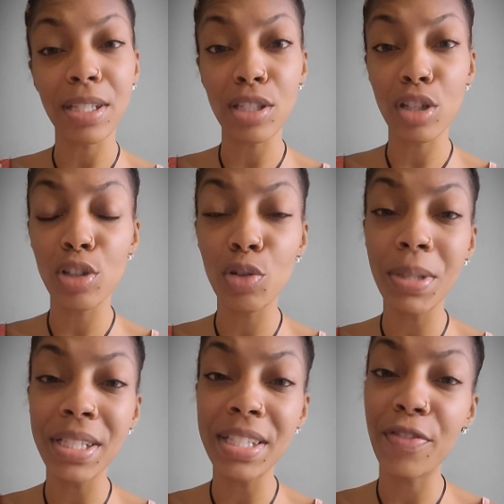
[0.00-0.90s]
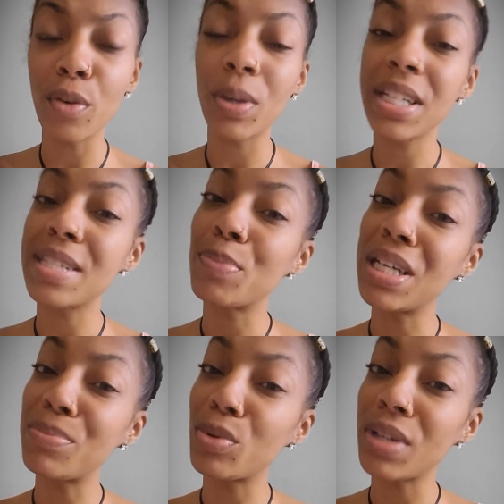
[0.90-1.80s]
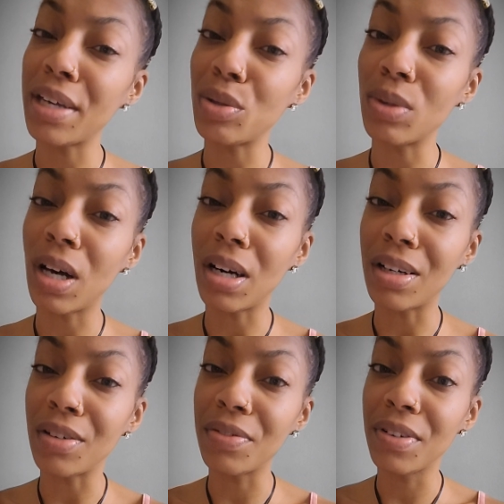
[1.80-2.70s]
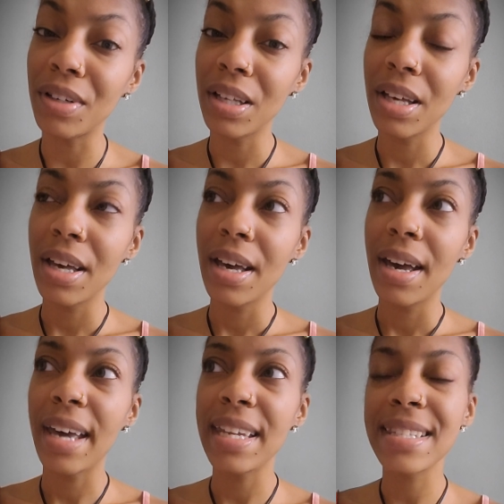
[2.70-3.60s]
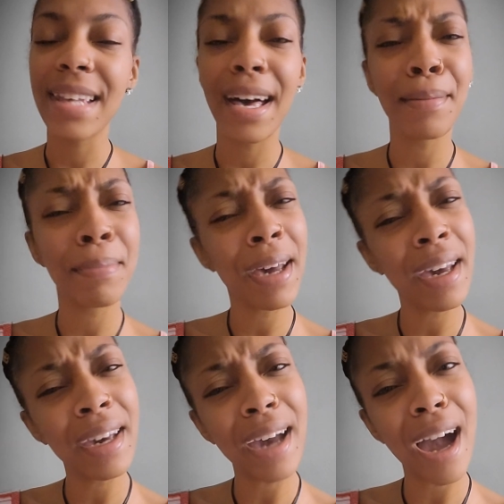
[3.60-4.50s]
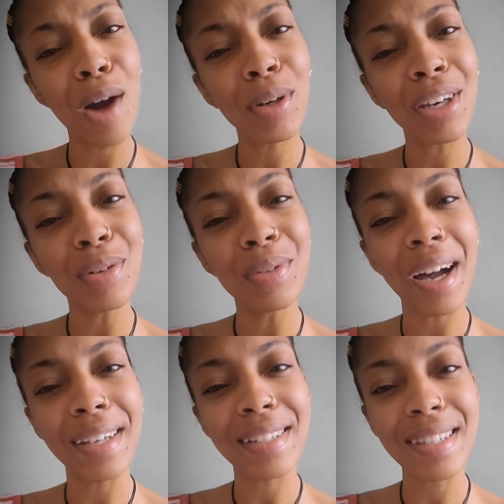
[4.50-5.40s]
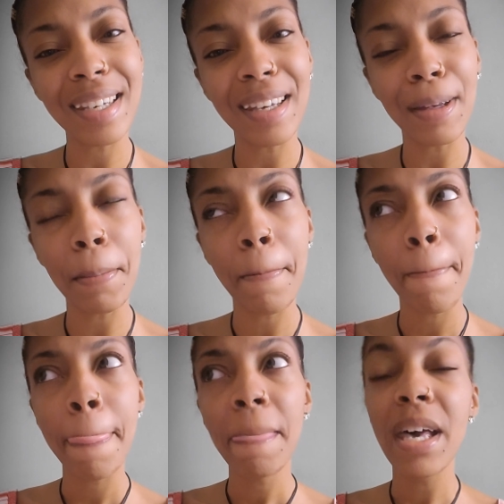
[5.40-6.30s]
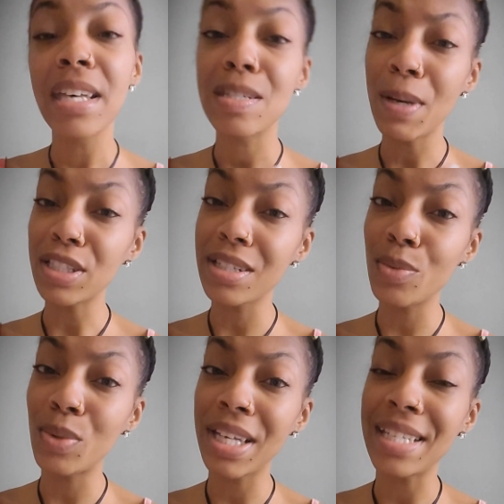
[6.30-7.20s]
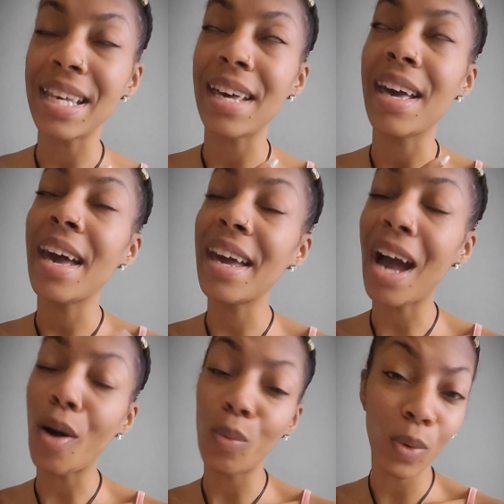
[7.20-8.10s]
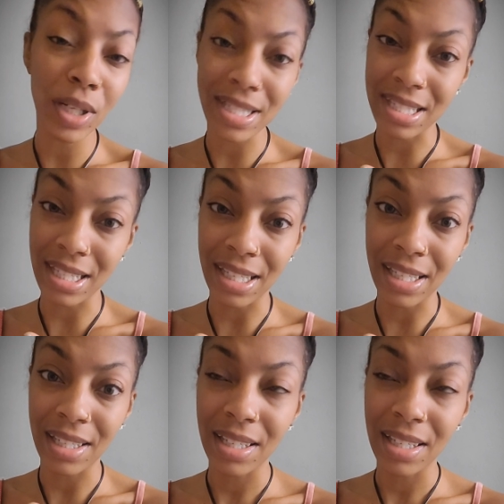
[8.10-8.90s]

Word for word: it's a little bit different when it's people that you love. And it's like, man, how can you not see? Especially when they say, hey, I want to see.